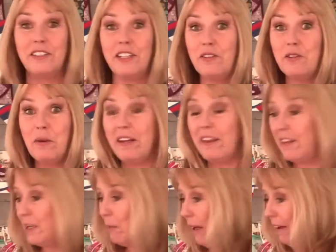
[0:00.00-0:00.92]
I don't know
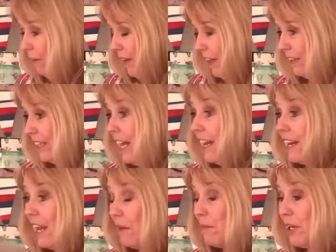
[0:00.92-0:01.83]
anything about that.
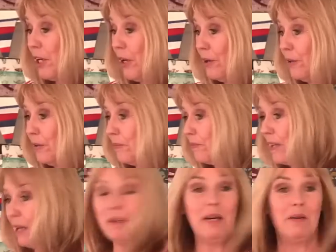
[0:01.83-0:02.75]
Let me know.
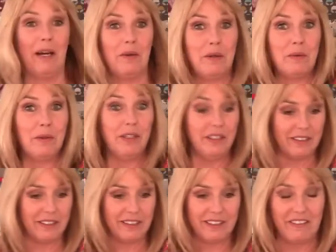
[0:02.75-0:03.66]
Let me know how it
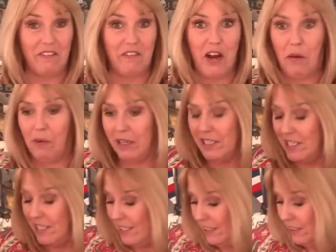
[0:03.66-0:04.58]
works. No
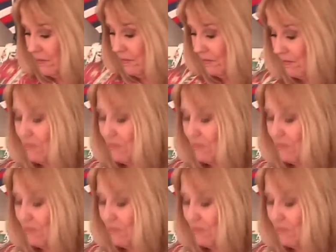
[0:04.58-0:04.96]
idea.